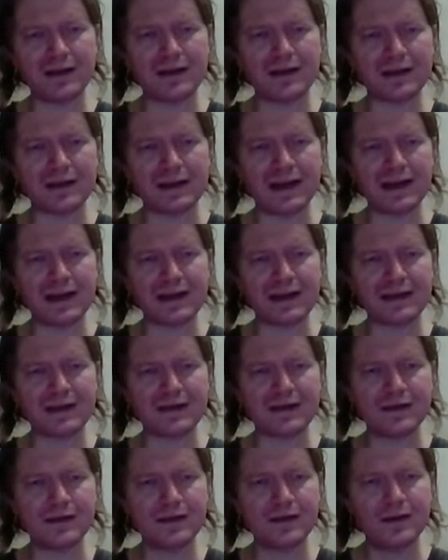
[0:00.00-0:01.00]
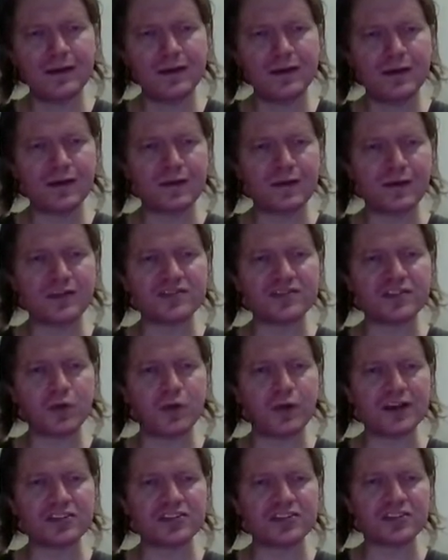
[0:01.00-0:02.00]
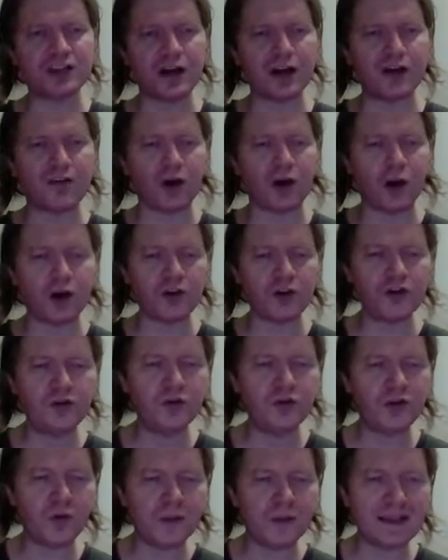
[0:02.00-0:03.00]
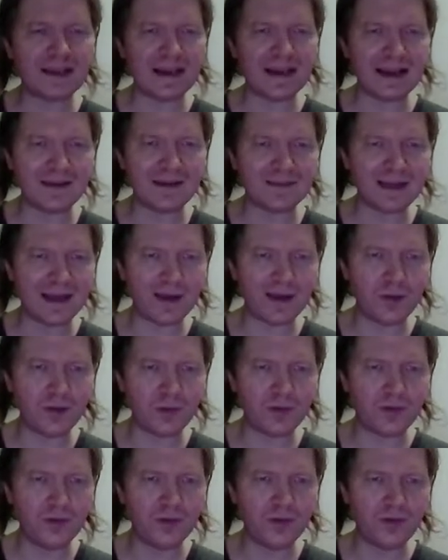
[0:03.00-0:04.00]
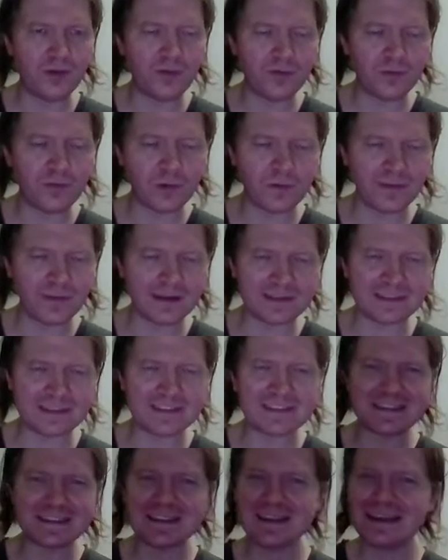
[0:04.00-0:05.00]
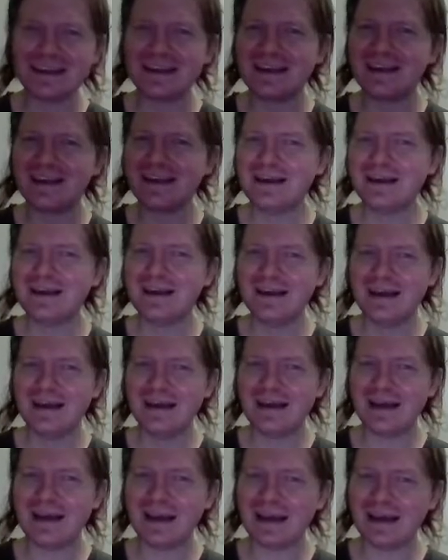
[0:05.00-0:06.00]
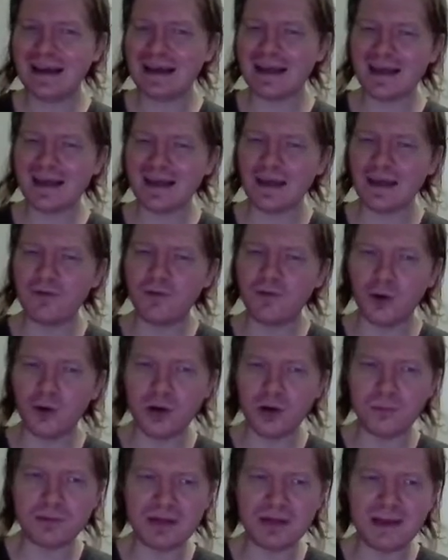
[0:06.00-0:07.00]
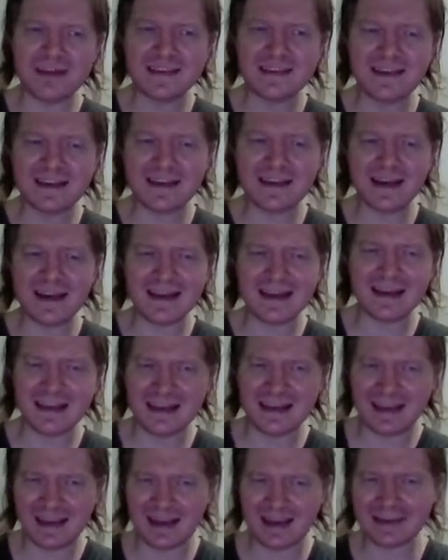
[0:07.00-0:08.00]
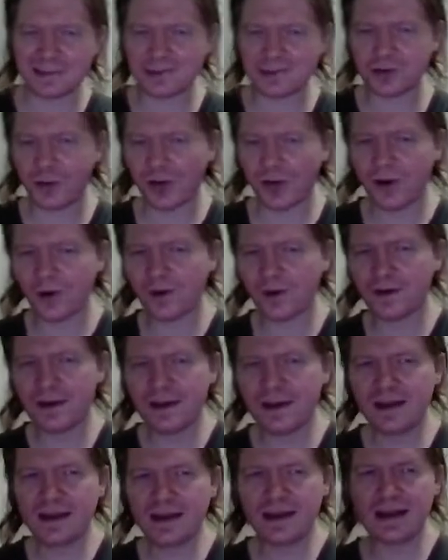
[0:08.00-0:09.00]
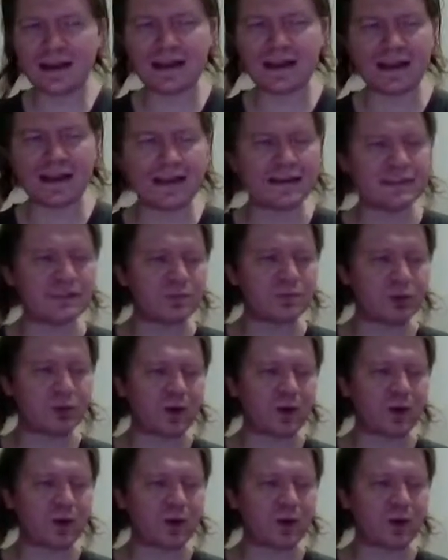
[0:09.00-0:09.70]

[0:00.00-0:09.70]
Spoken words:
like there's the question of, are you going to have the health for this? And like if you're a Blood DK, then yes, you are. And again, this